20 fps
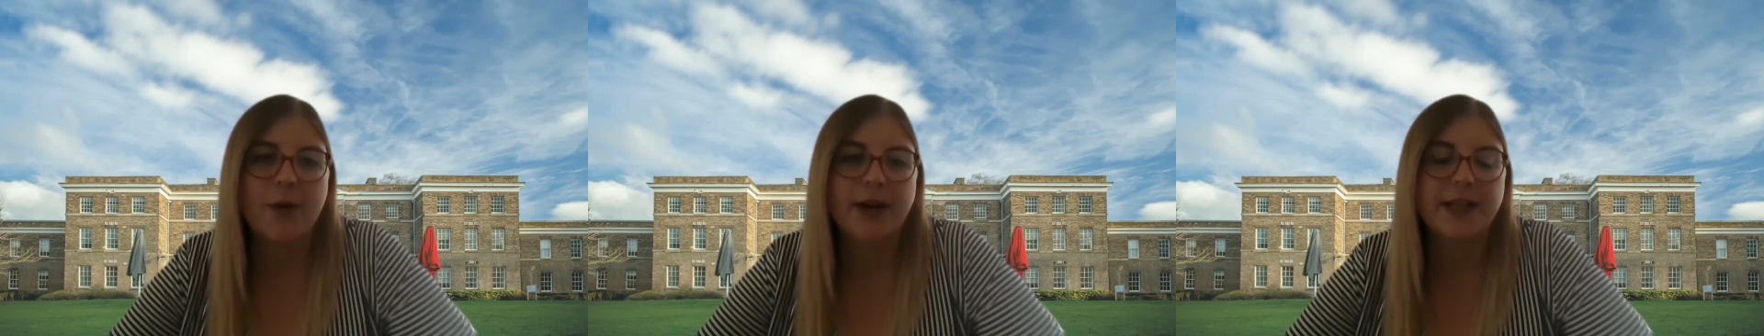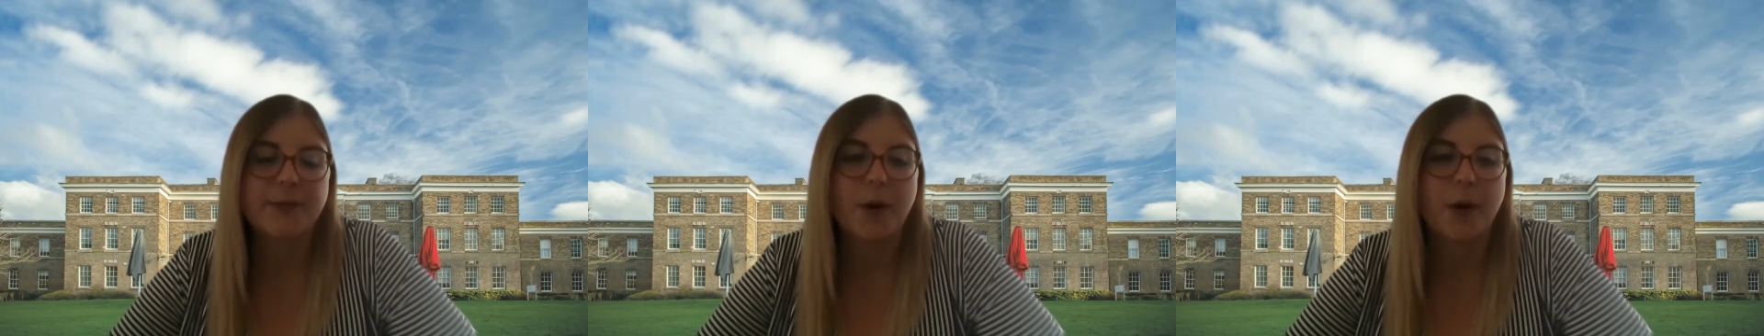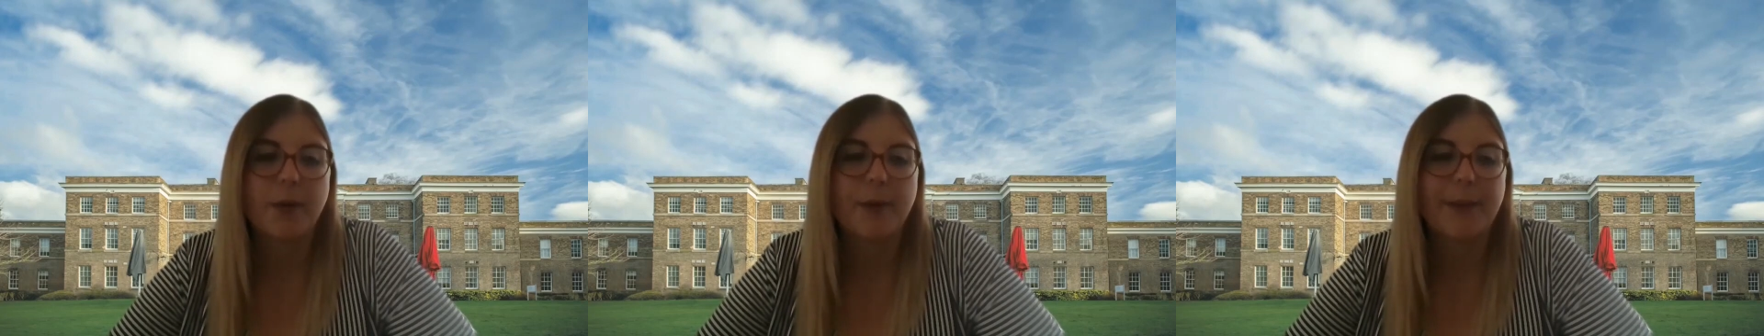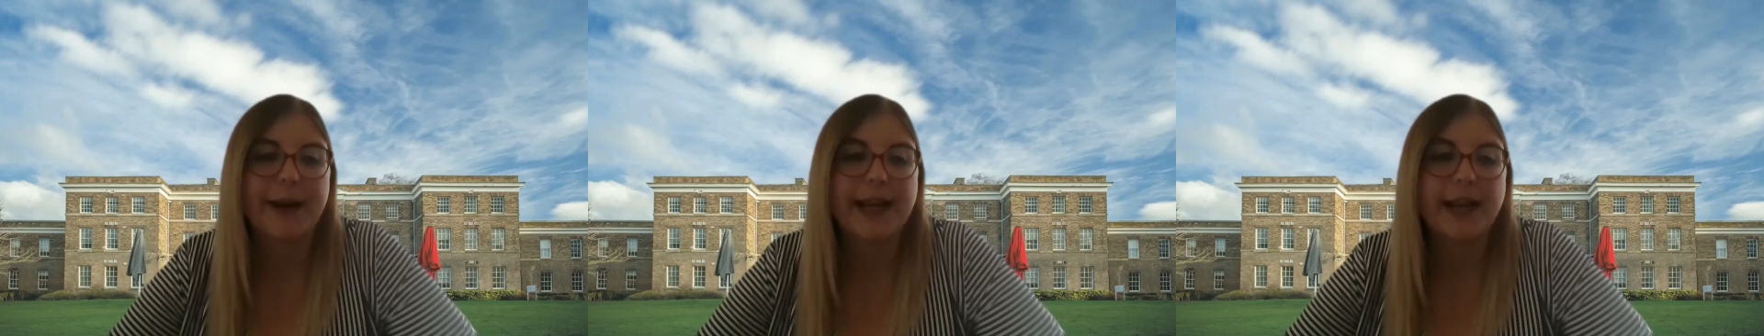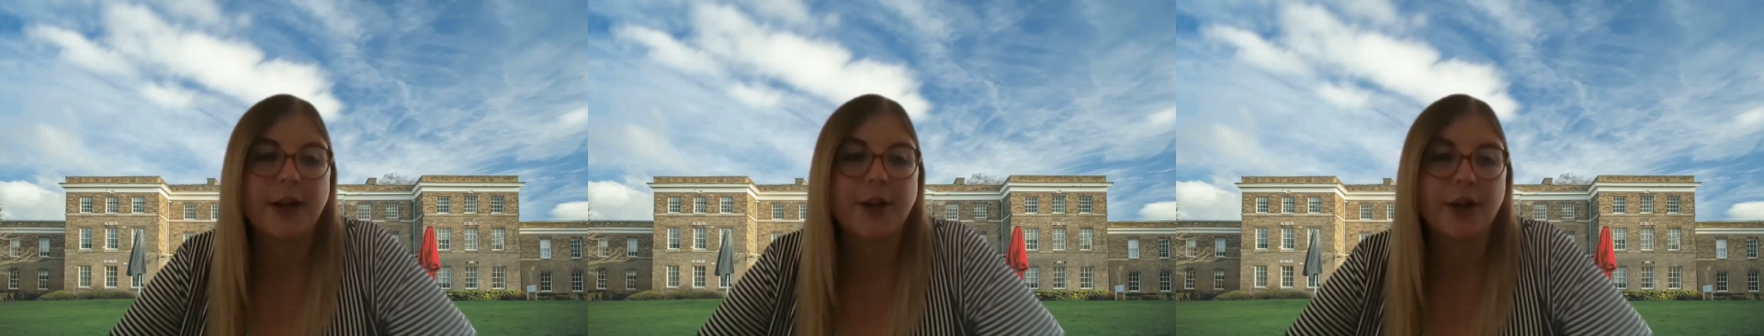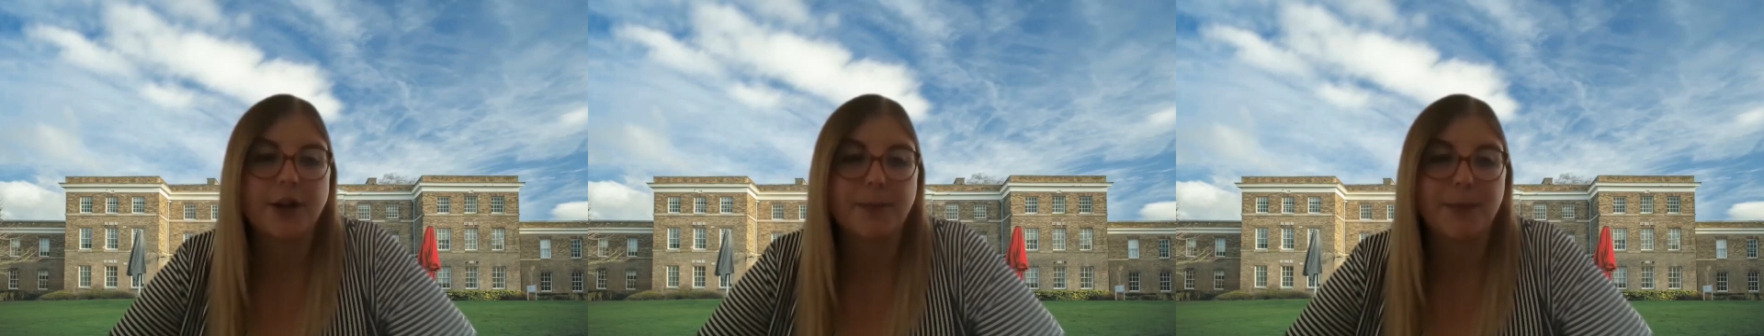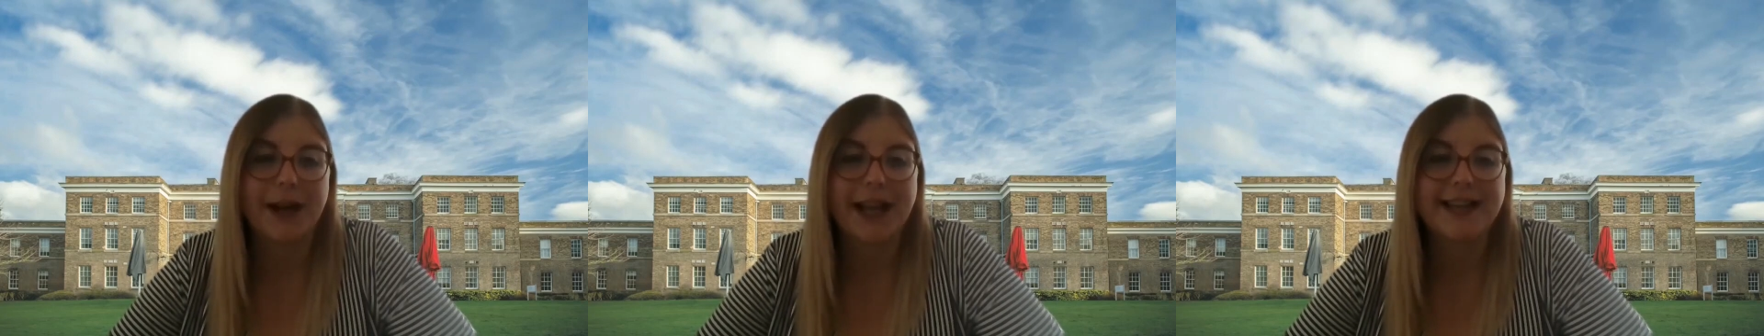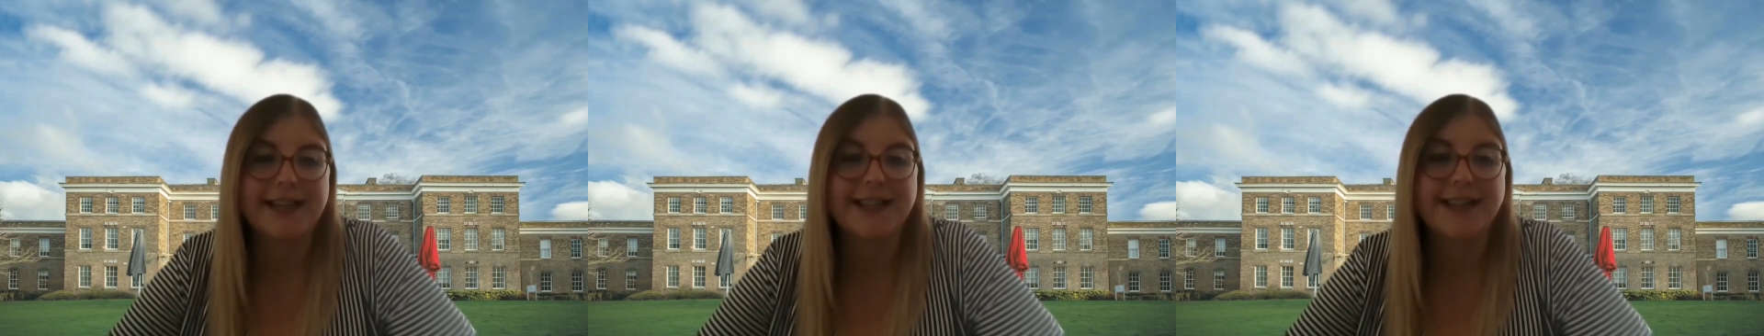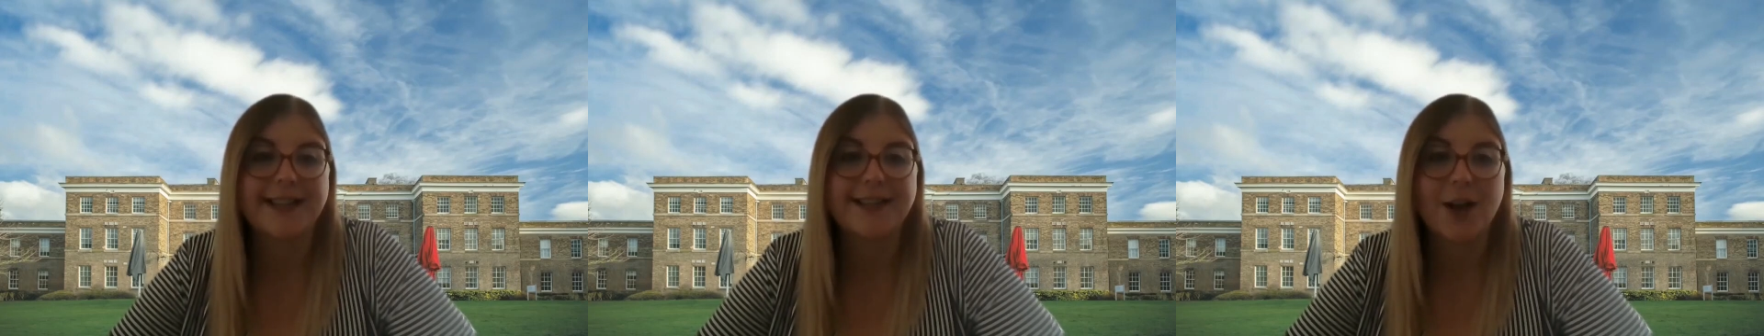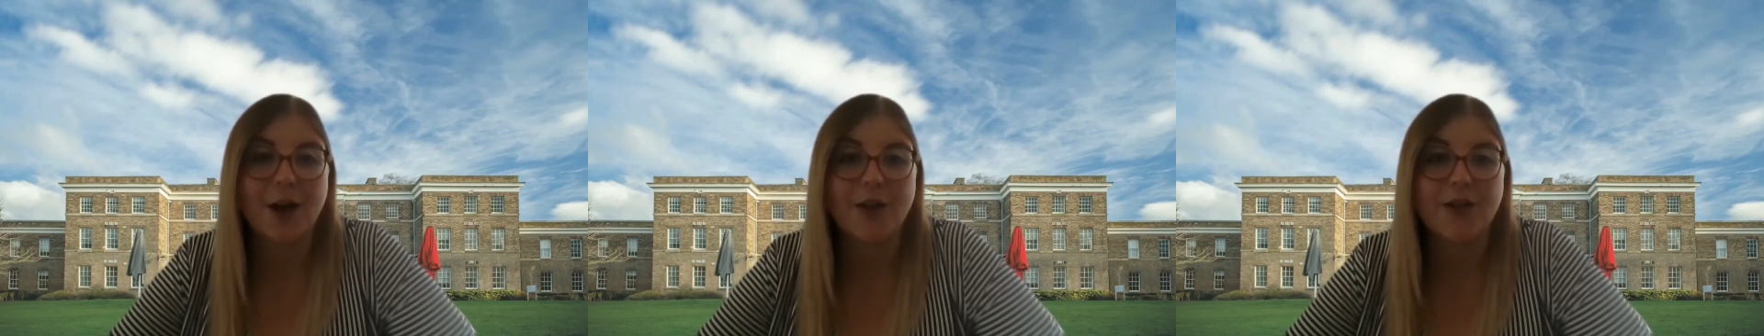it's probably a good place
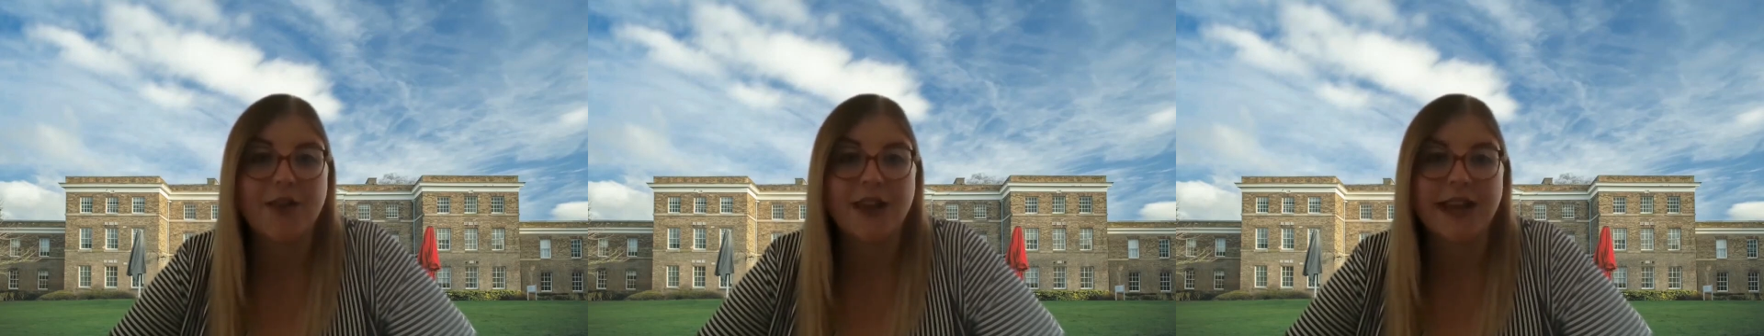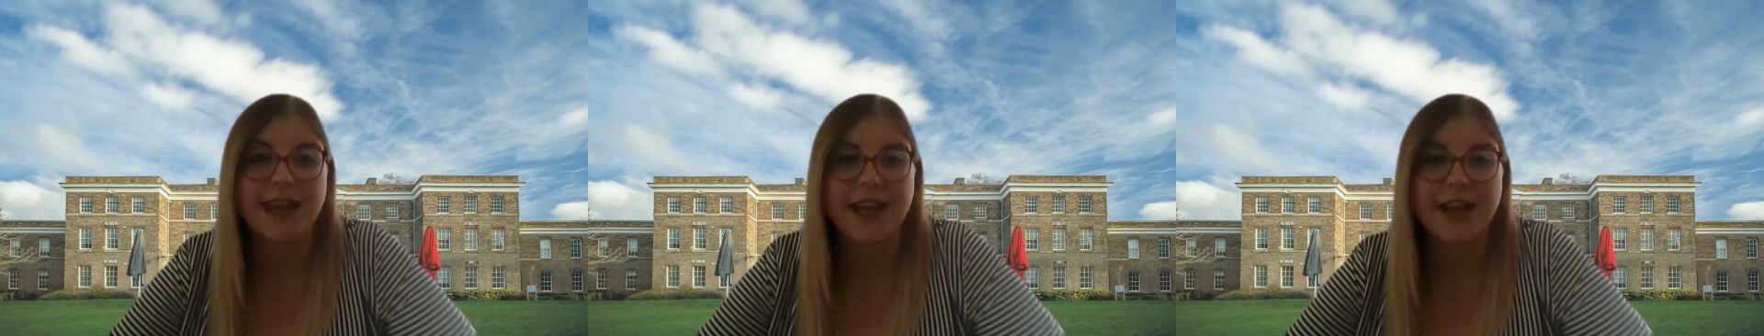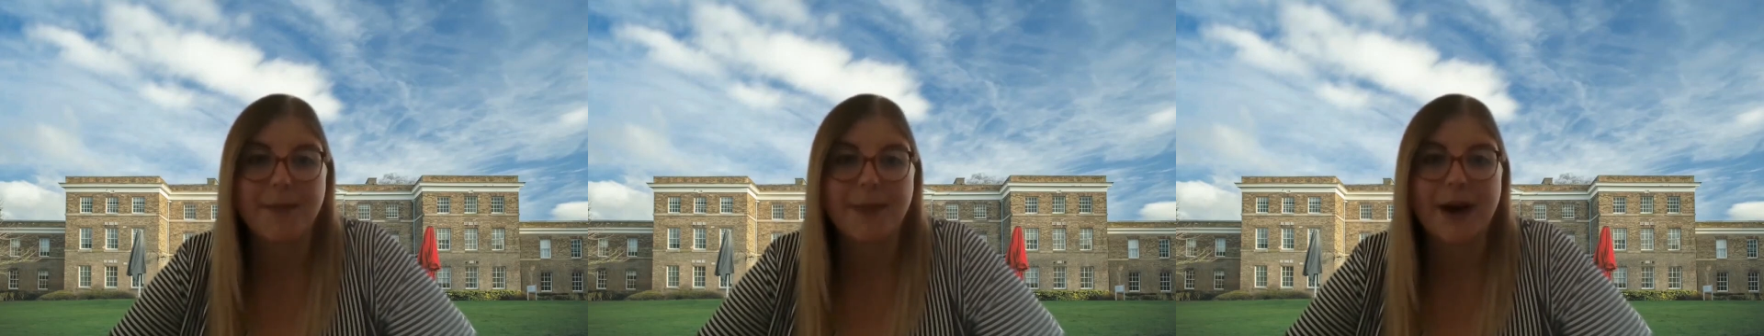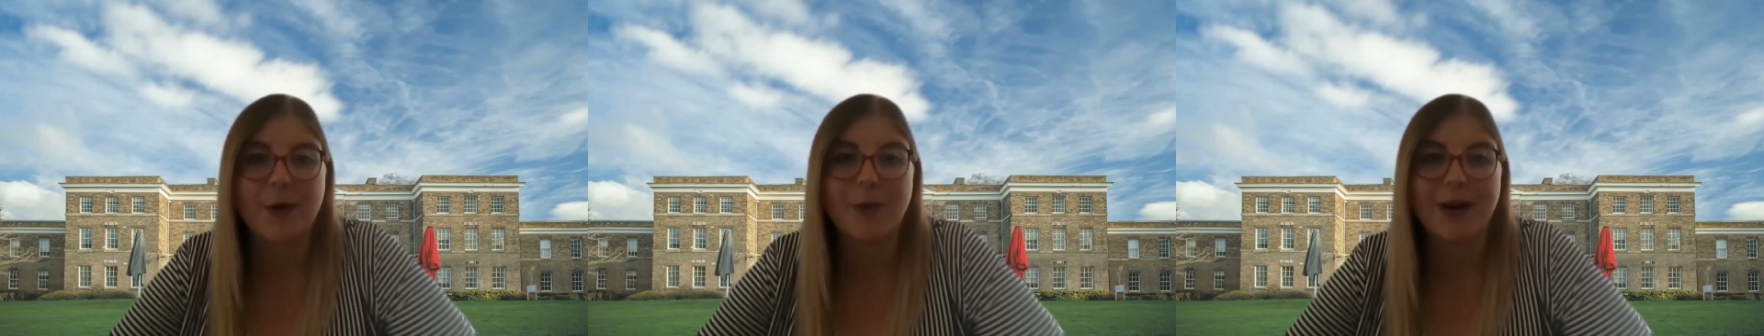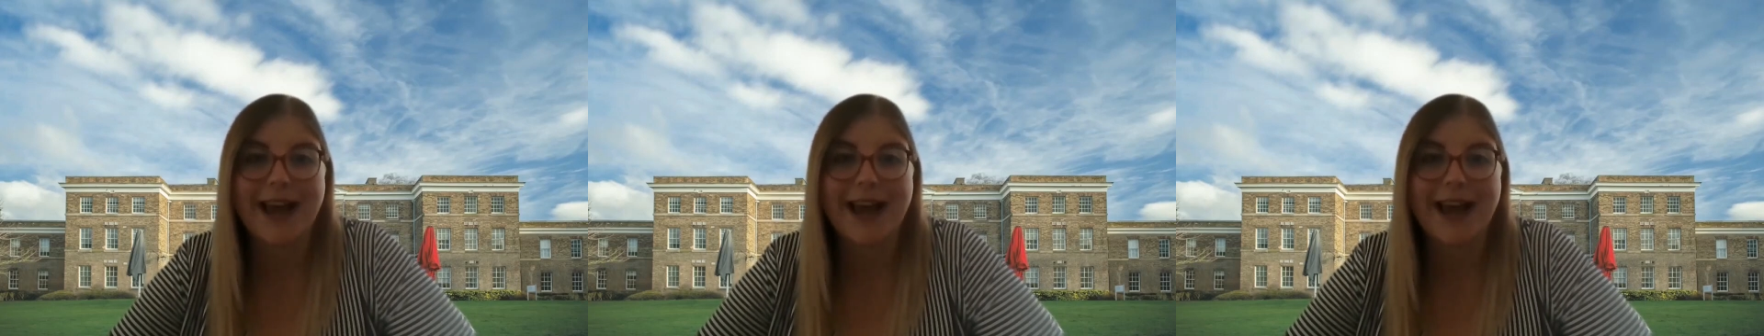to start thinking about,